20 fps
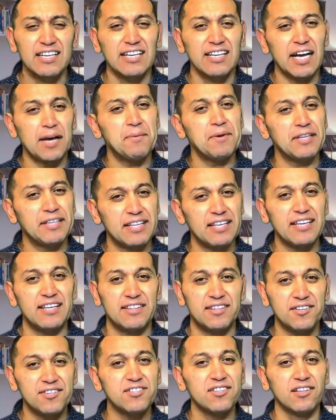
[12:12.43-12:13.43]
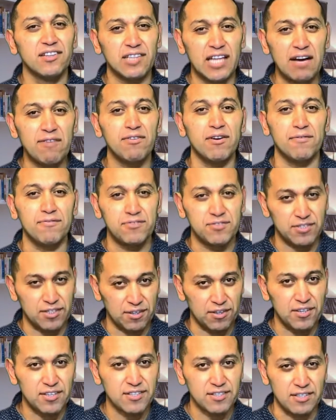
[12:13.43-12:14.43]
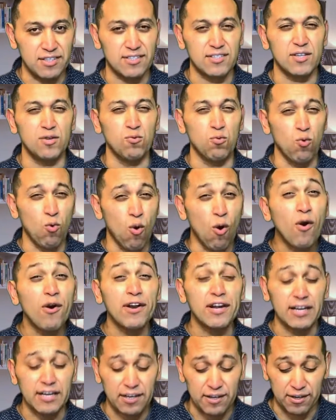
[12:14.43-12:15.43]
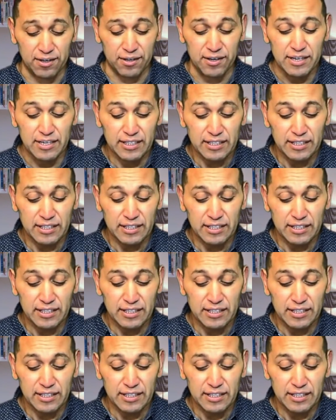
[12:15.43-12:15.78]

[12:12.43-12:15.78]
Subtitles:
I mean, there's a level of seriousness and warning here